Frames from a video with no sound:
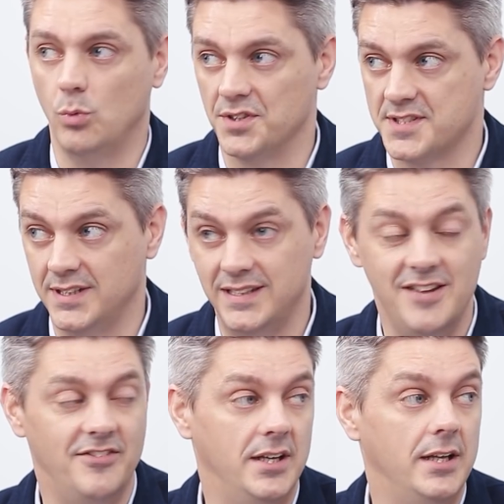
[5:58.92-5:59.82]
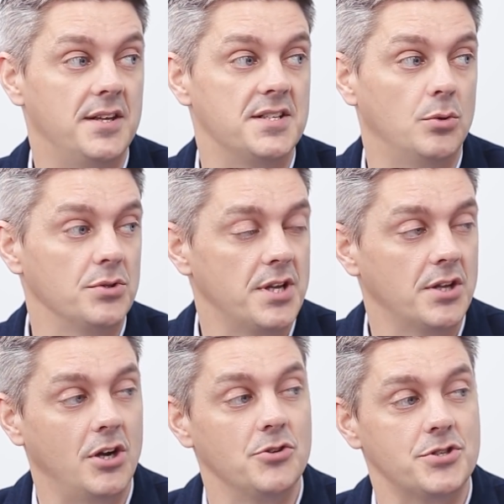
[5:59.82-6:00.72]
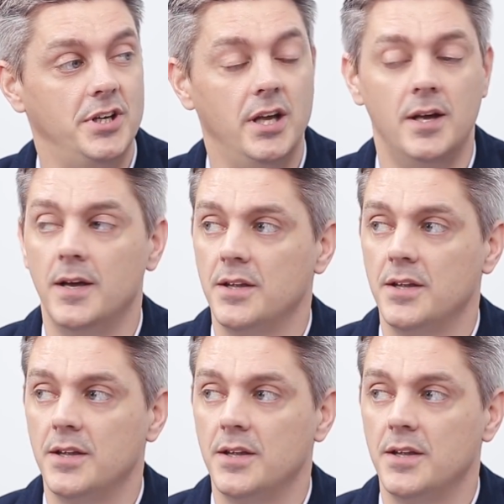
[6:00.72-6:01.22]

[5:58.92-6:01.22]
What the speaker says: want to live in. It's also the country